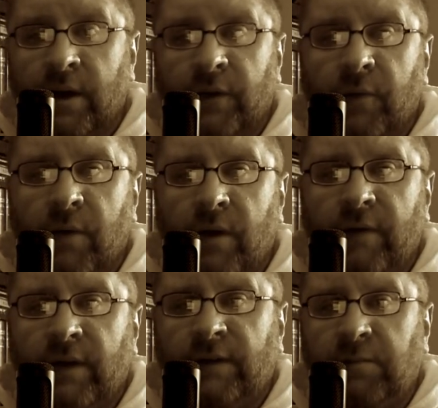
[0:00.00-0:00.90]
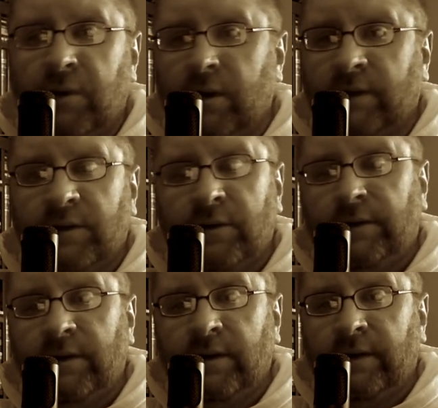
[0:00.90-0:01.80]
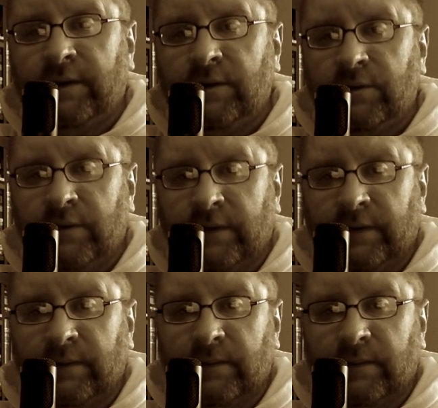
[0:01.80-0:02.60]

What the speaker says: though Marvin experienced no serious injuries.